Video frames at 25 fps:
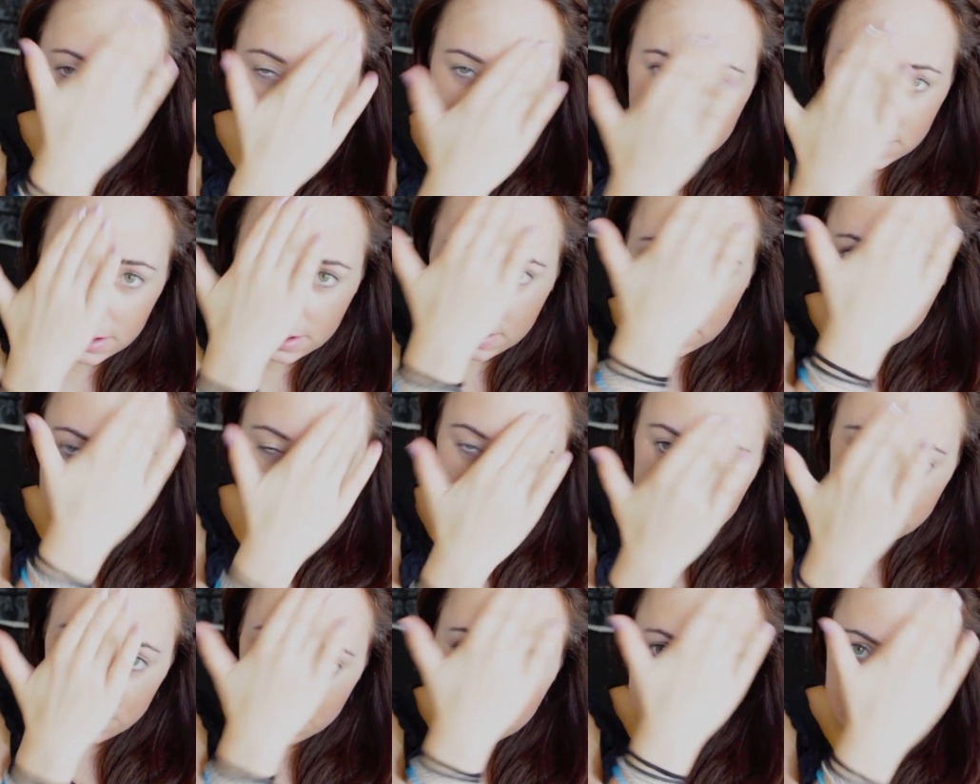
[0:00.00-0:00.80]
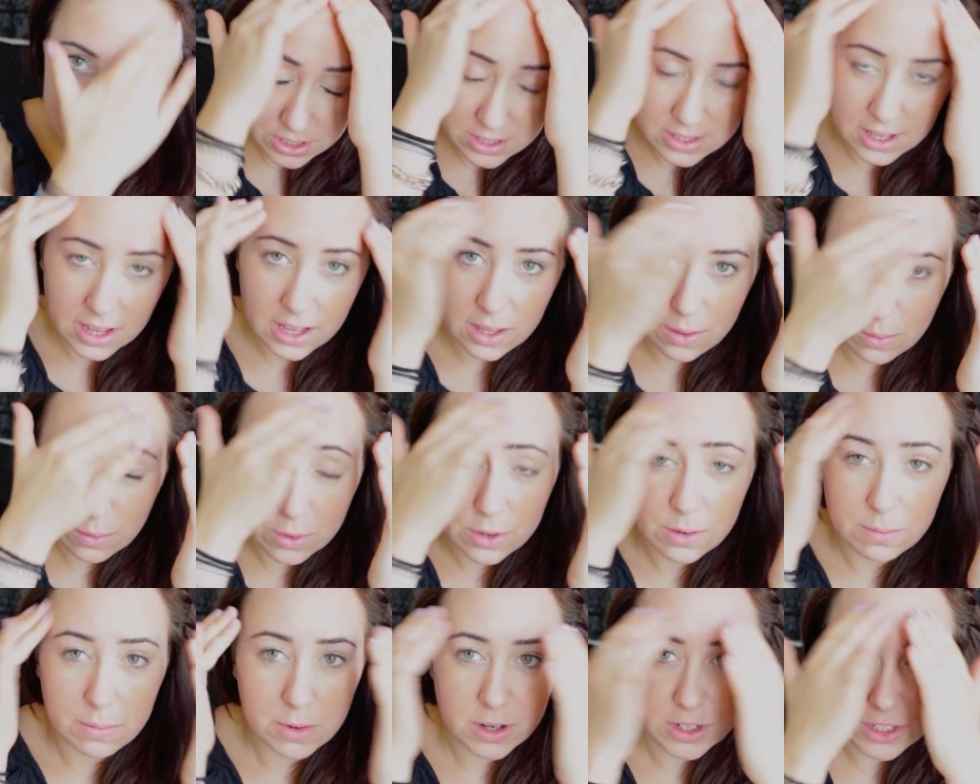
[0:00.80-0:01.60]
And just like you
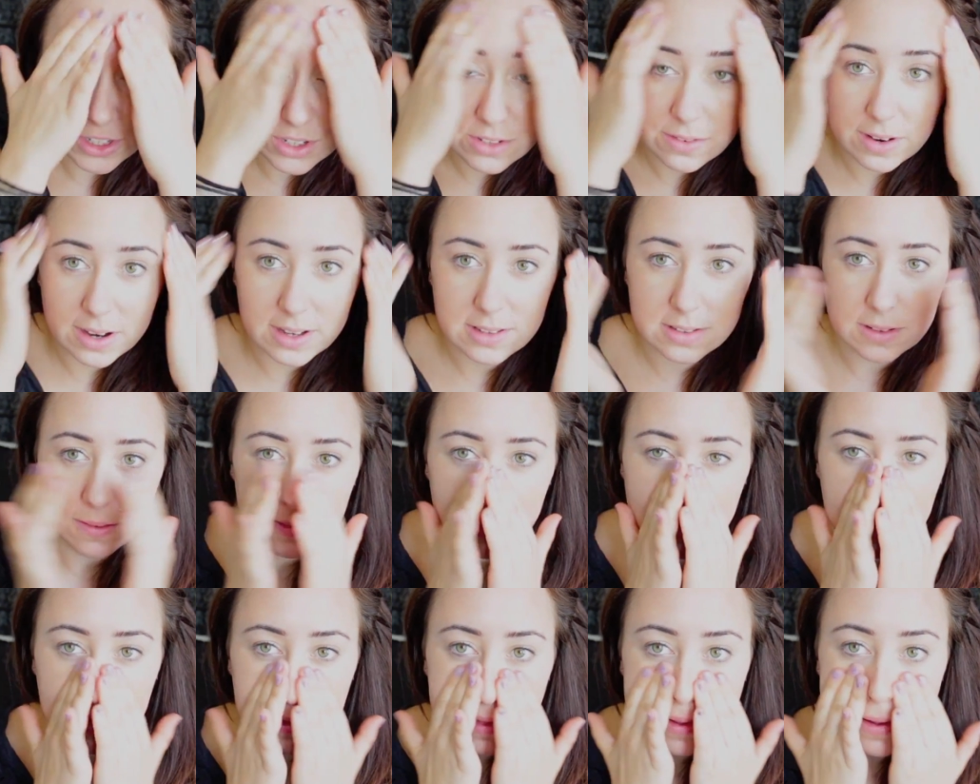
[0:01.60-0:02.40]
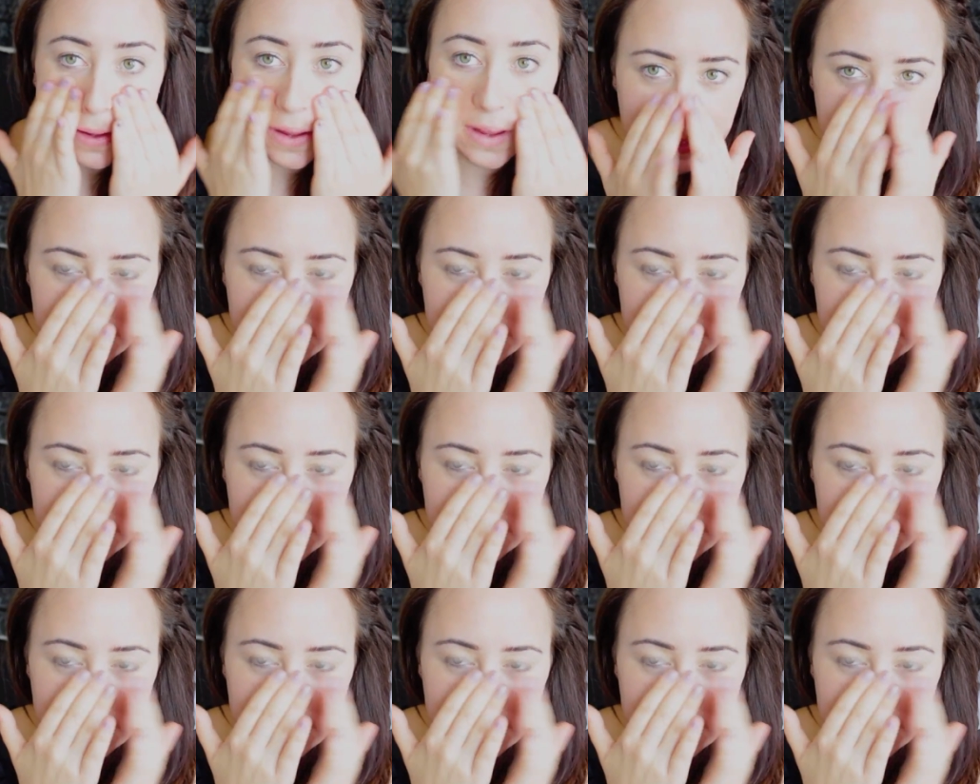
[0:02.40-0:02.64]
would a moisturiser, really.